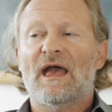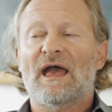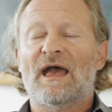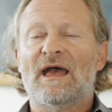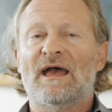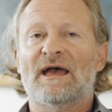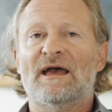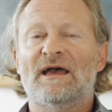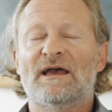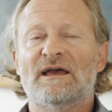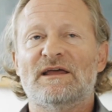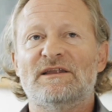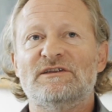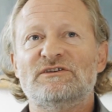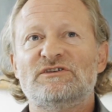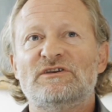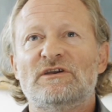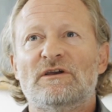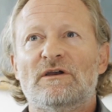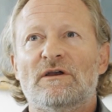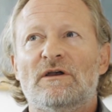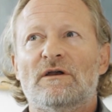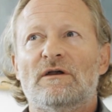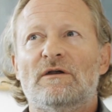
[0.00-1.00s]
And
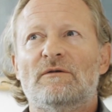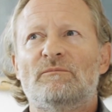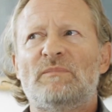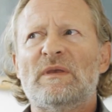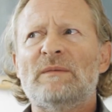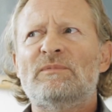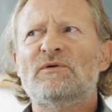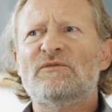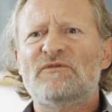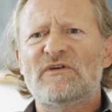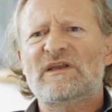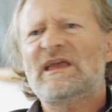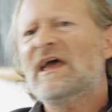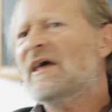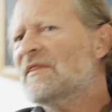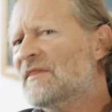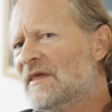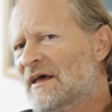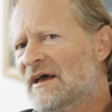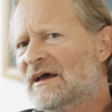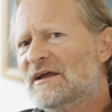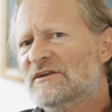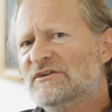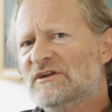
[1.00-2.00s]
people forget
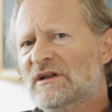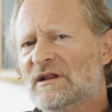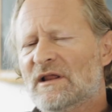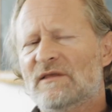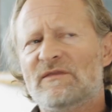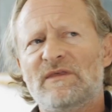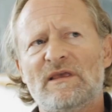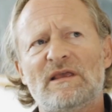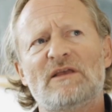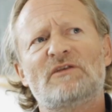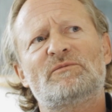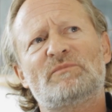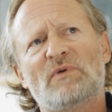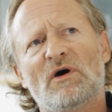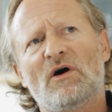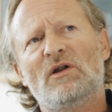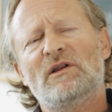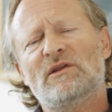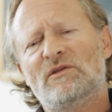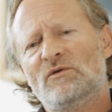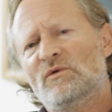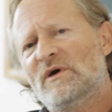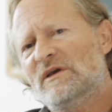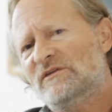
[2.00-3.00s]
that, and I think it's
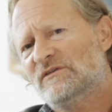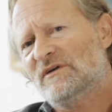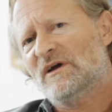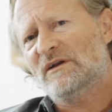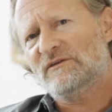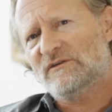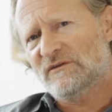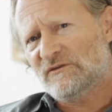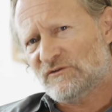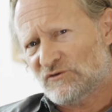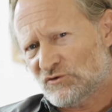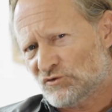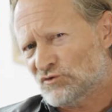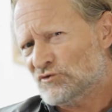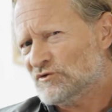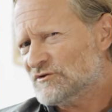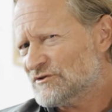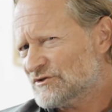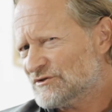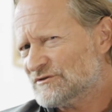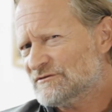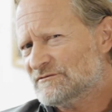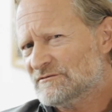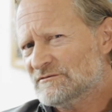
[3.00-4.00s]
partly the way science is
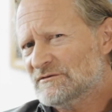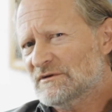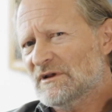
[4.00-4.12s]
taught.